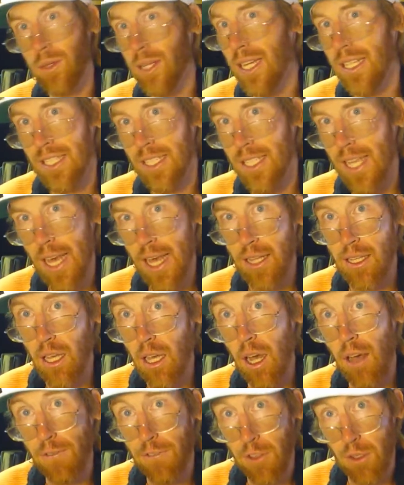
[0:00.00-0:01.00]

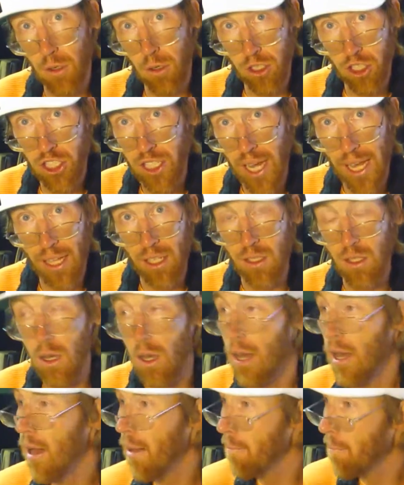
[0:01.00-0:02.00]
reset of your
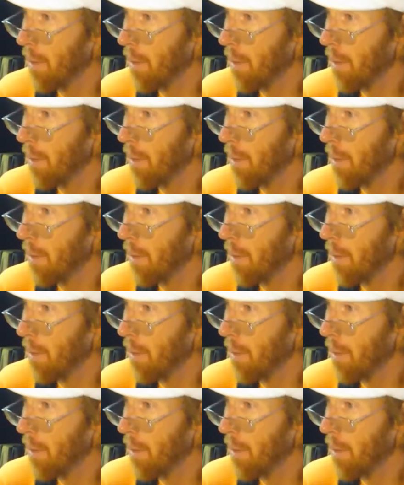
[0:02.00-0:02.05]
channel